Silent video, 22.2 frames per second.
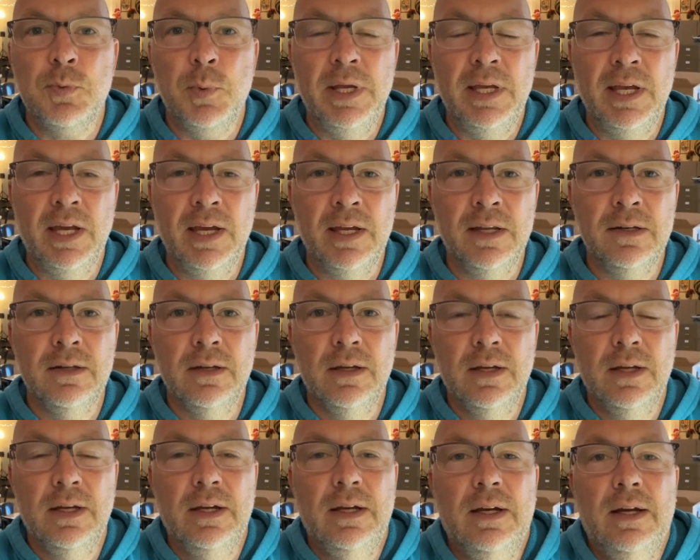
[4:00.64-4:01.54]
weekend.
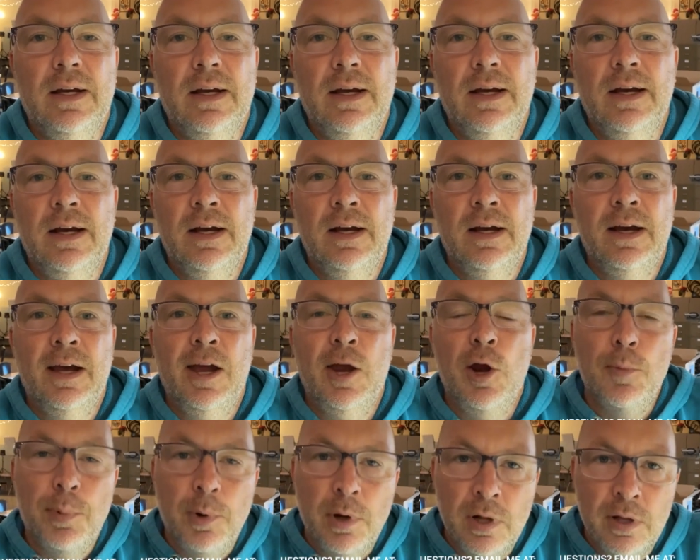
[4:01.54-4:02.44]
I
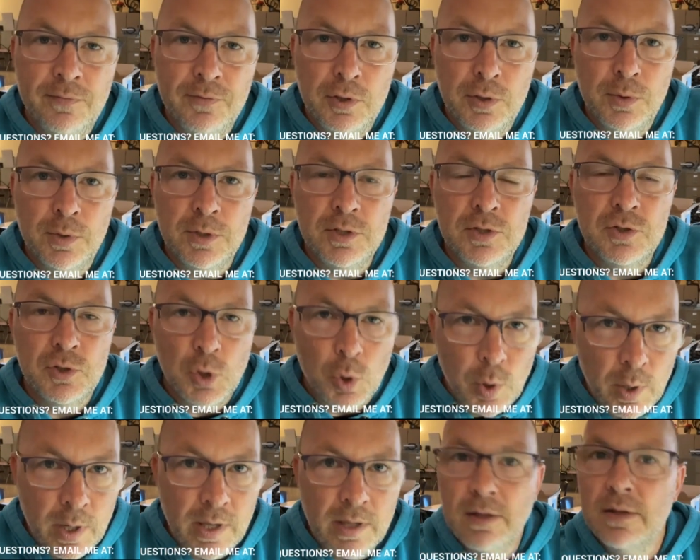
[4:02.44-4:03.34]
hope all of you
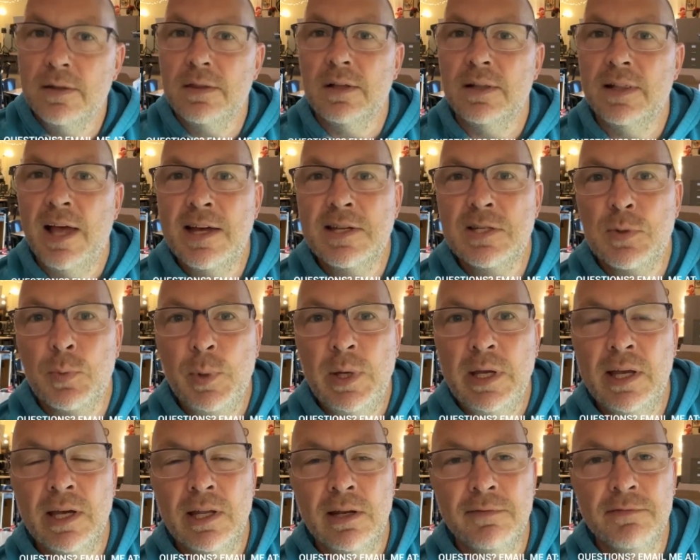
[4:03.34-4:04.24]
enjoy the last
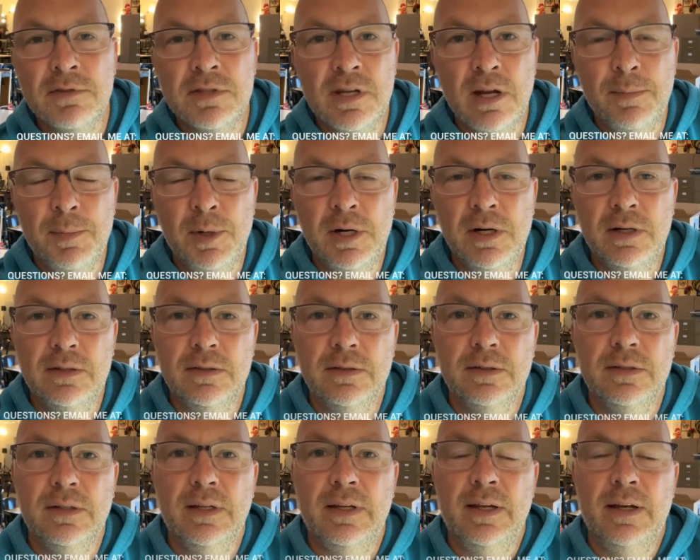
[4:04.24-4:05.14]
weekend of the summer.
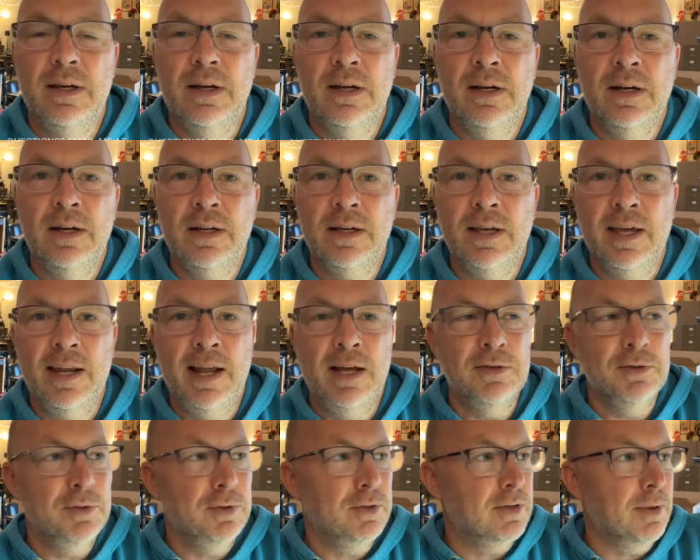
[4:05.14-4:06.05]
Get
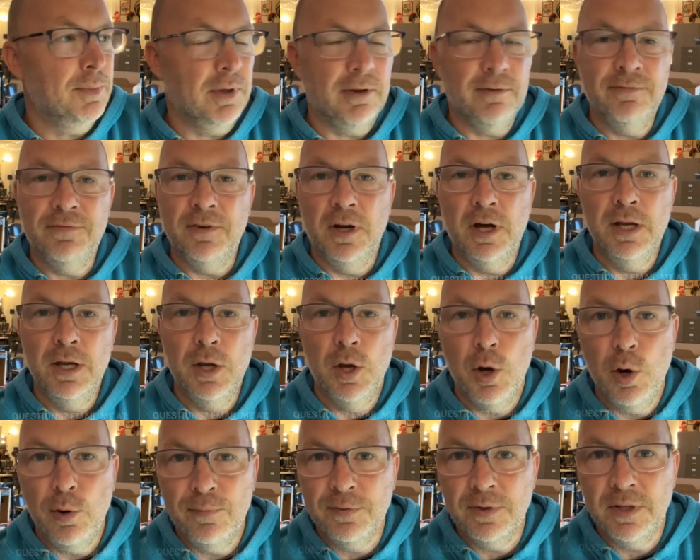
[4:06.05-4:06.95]
out and do something fun,
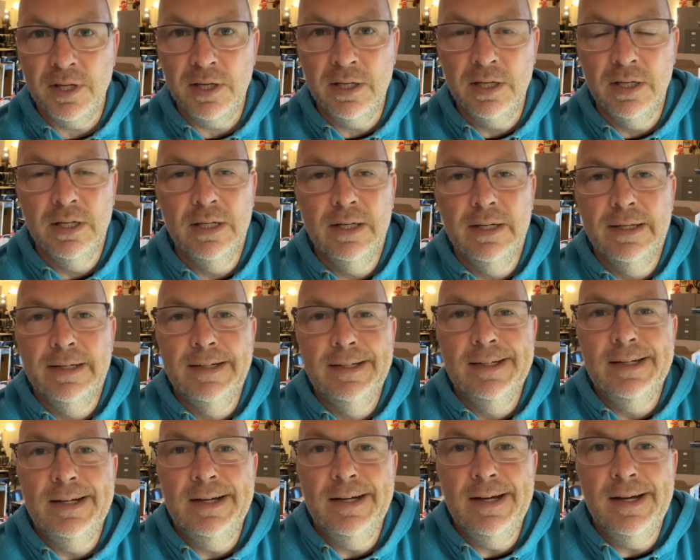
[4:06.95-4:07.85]
hopefully.
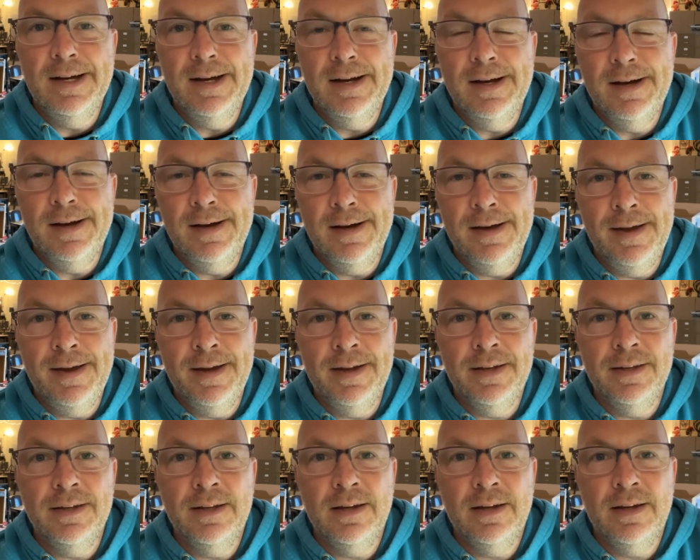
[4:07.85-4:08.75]

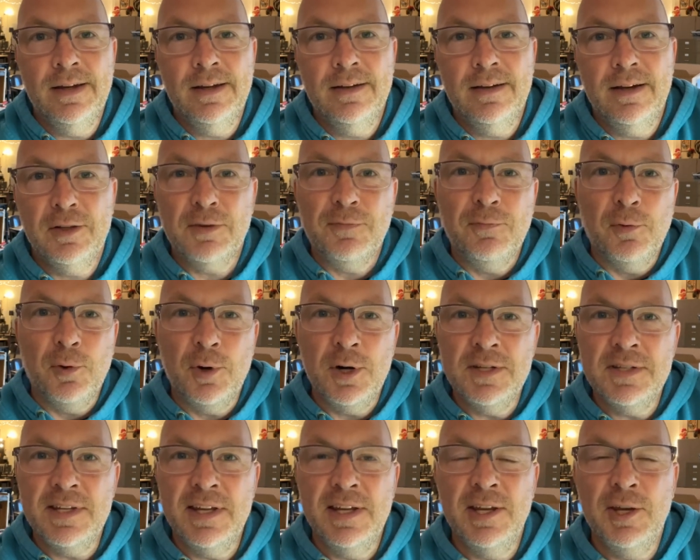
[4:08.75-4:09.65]
And I look forward
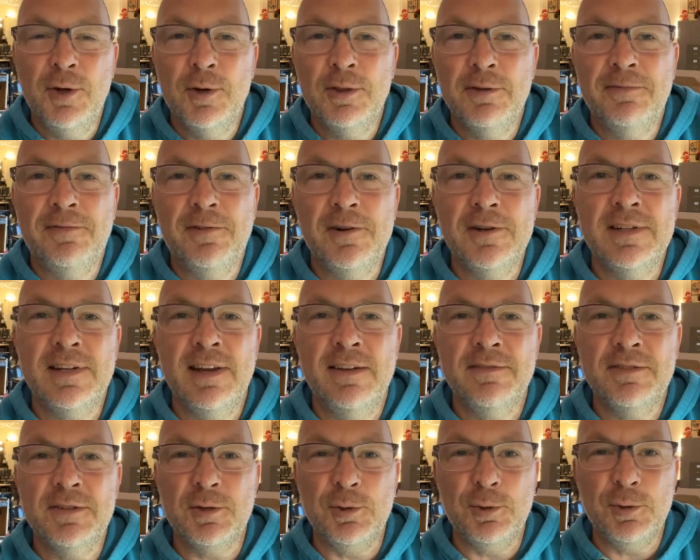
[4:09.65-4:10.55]
to seeing you on the first day
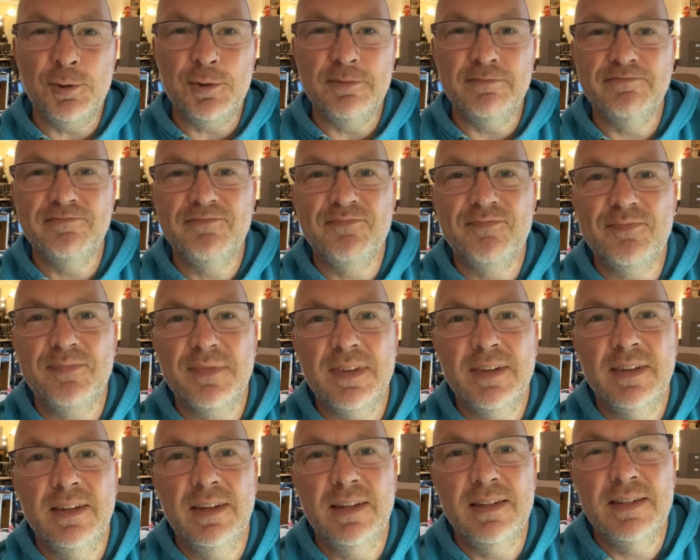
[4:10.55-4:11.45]
of school.
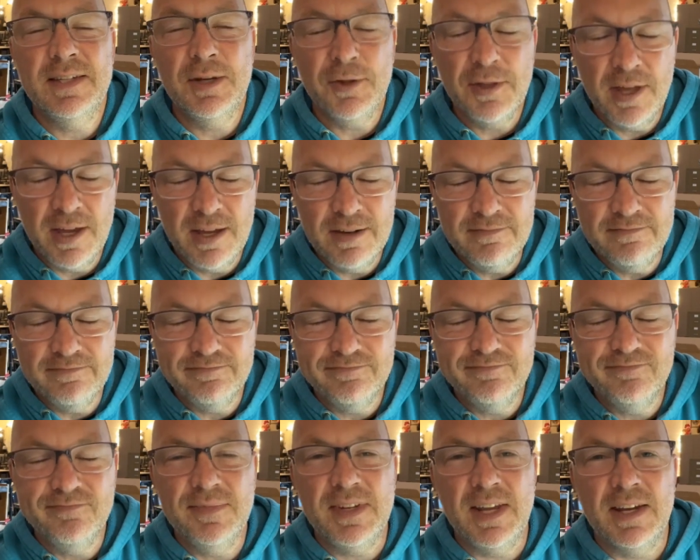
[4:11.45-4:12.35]
Until then,
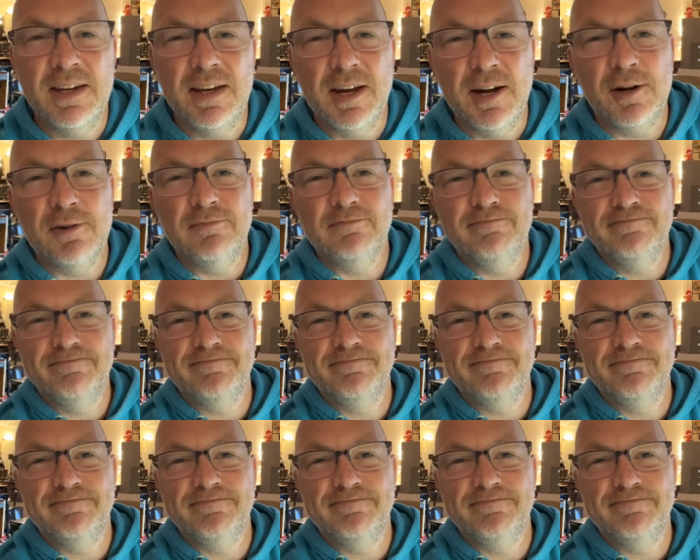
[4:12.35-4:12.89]
take care.